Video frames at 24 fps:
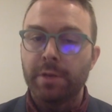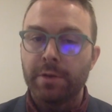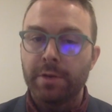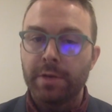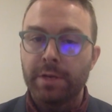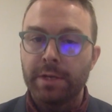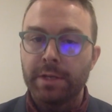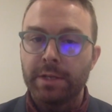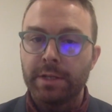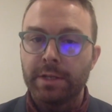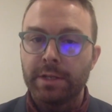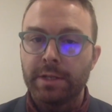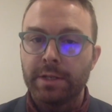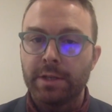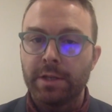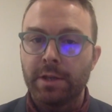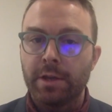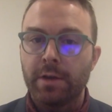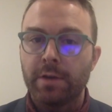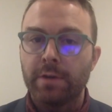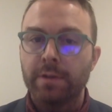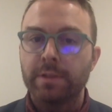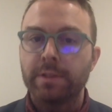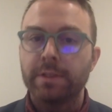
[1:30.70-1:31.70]
better healing in the
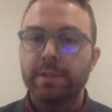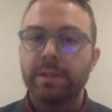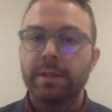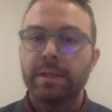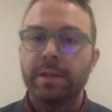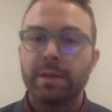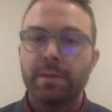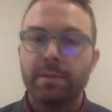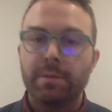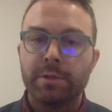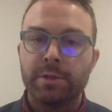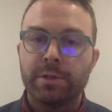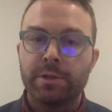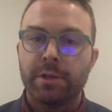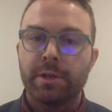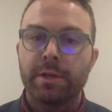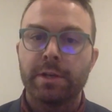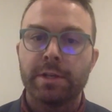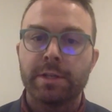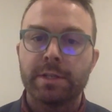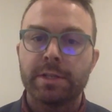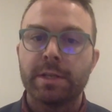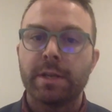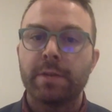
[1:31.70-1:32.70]
heart. And then we took it
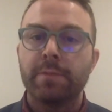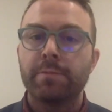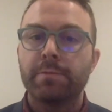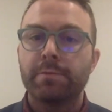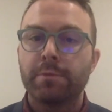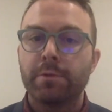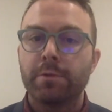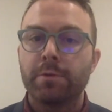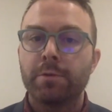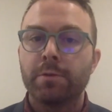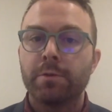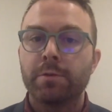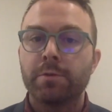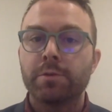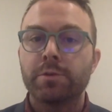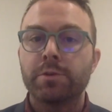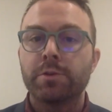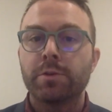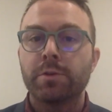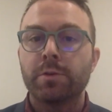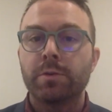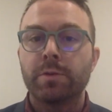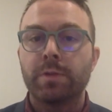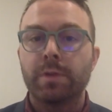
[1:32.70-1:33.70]
a step further and
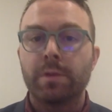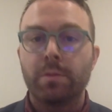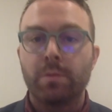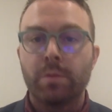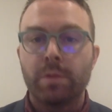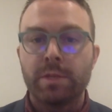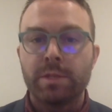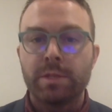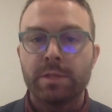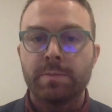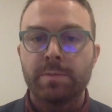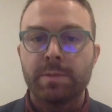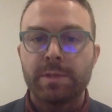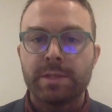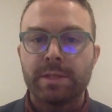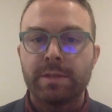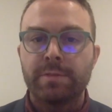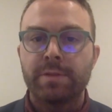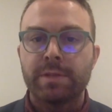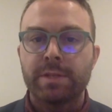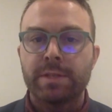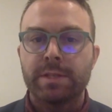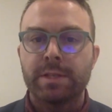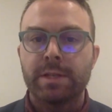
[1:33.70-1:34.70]
showed that one
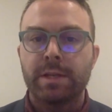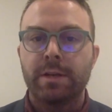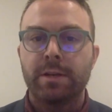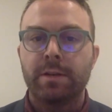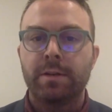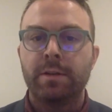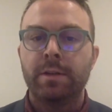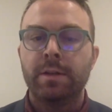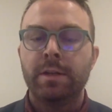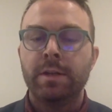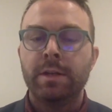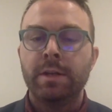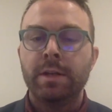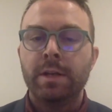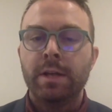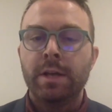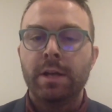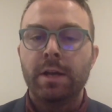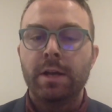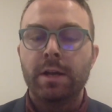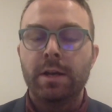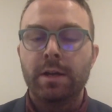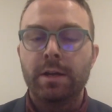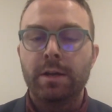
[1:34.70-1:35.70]
specific cell
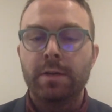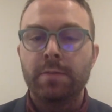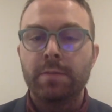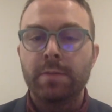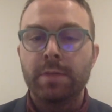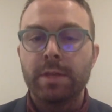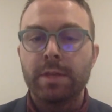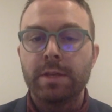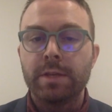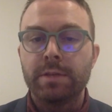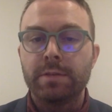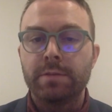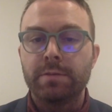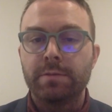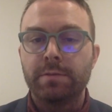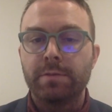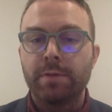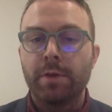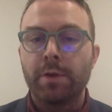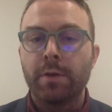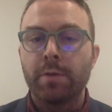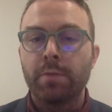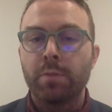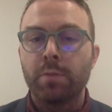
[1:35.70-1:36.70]
um, is
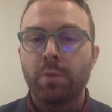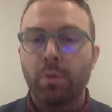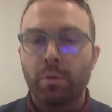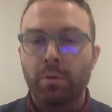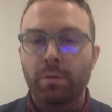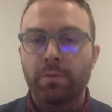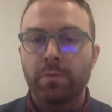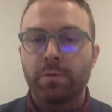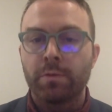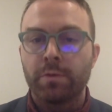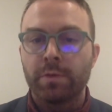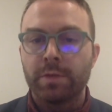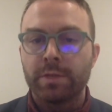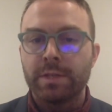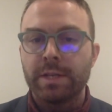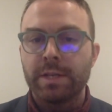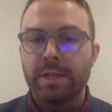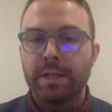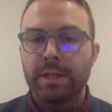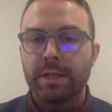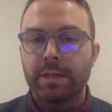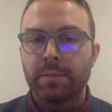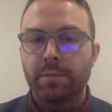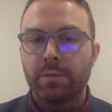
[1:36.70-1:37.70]
very important for this
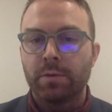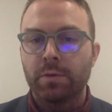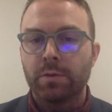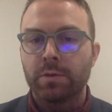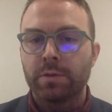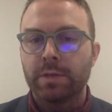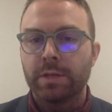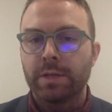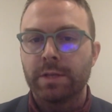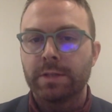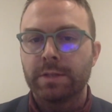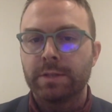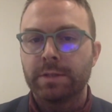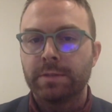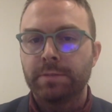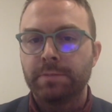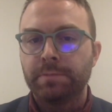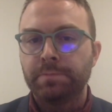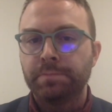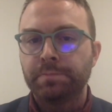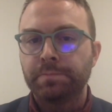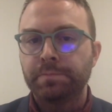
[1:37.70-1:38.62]
healing process.